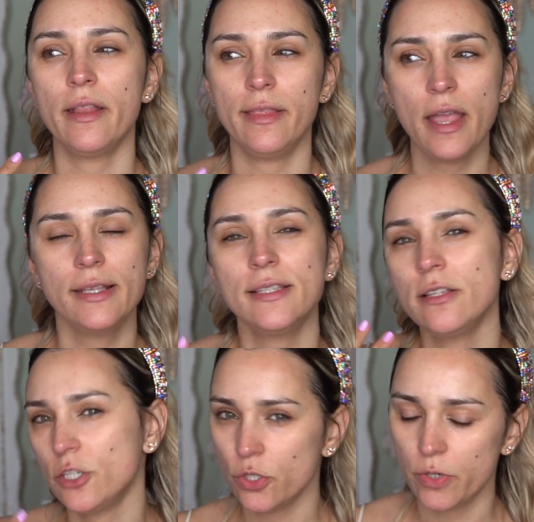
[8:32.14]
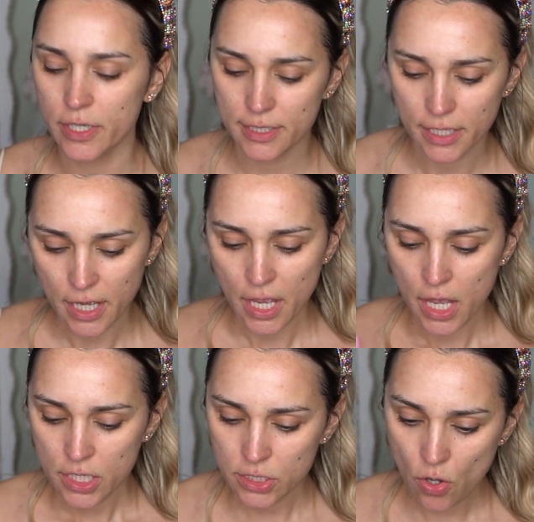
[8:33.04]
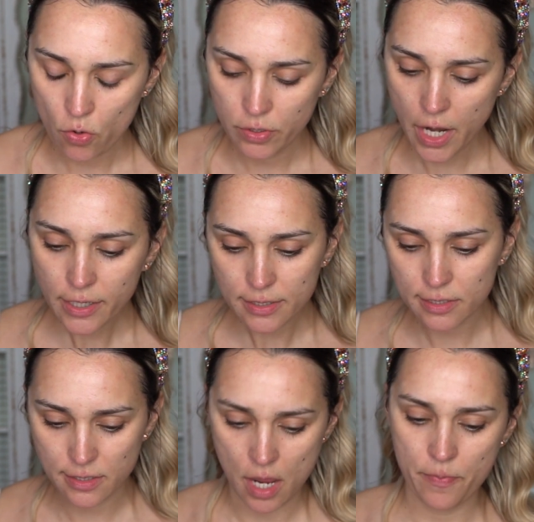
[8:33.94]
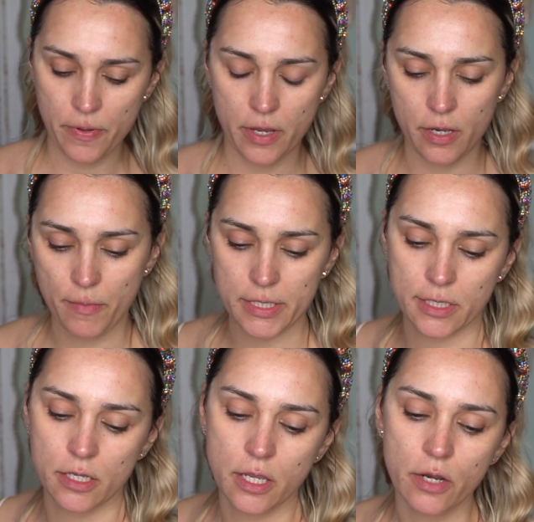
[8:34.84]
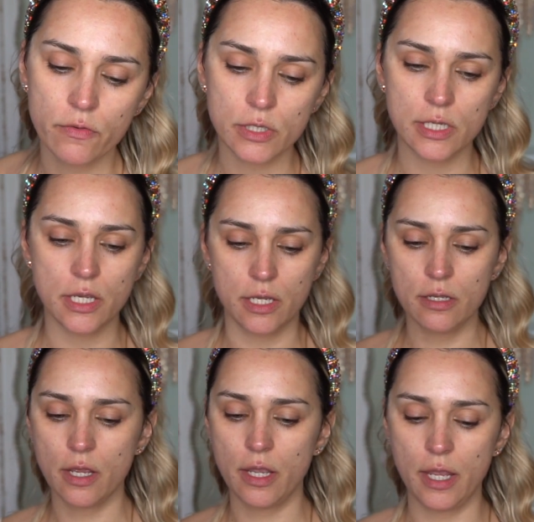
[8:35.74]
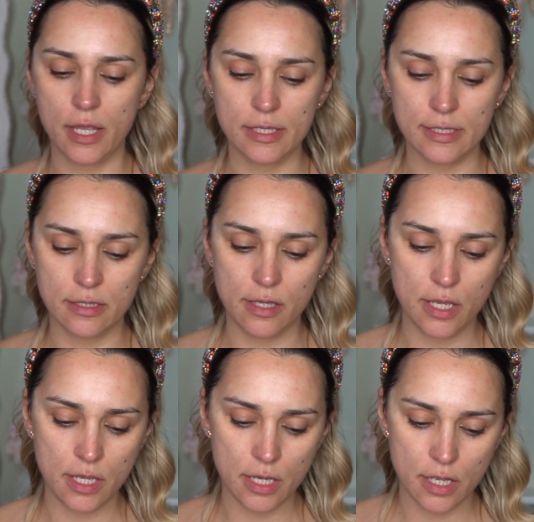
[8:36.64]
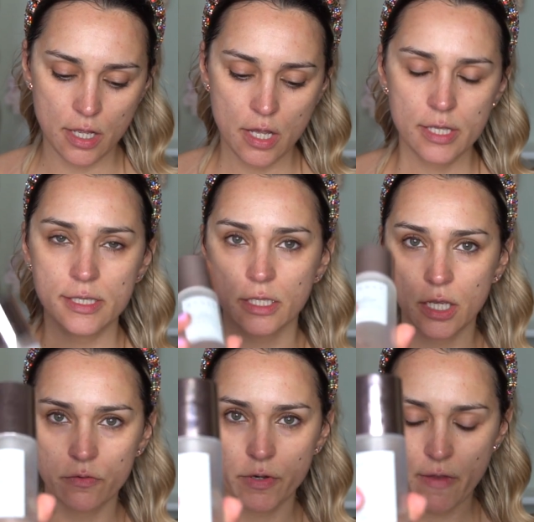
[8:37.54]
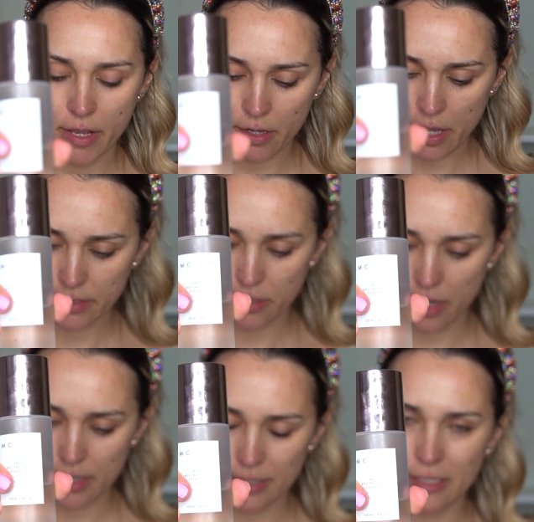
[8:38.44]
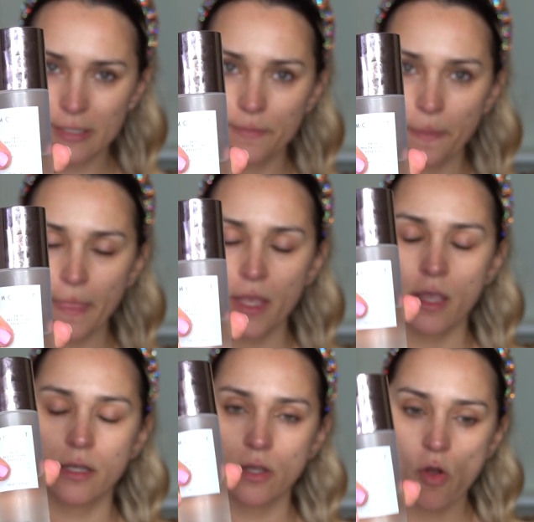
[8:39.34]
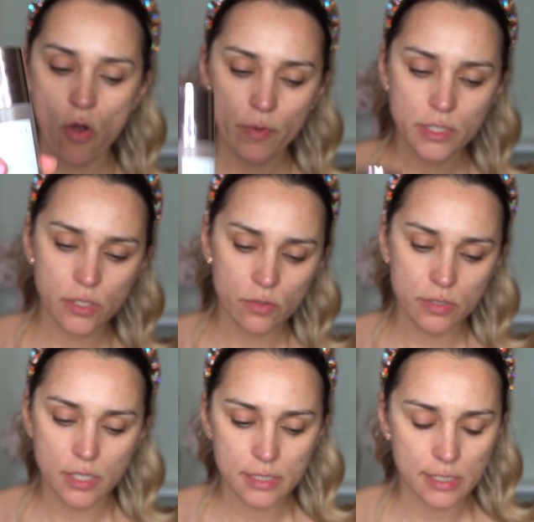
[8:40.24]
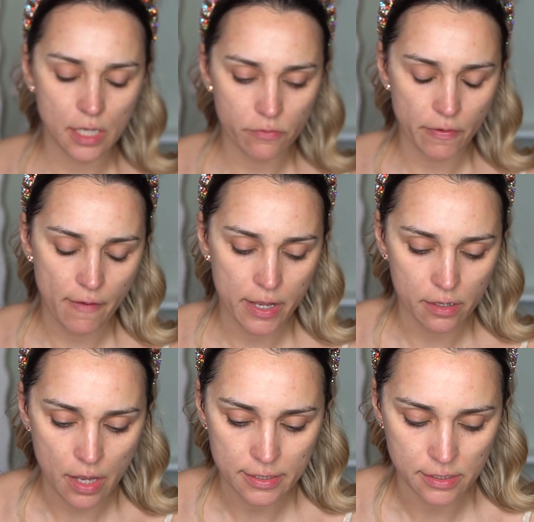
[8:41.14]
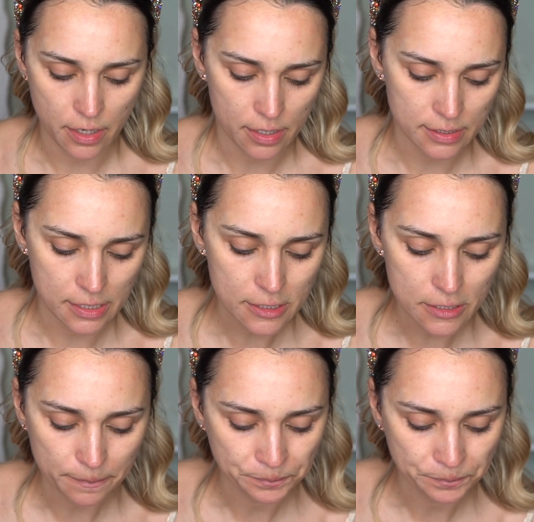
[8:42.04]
nice and luxurious. So next step in my skincare routine is the Skin Revitalizing Essence. And I always use this Skin Revitalizing Essence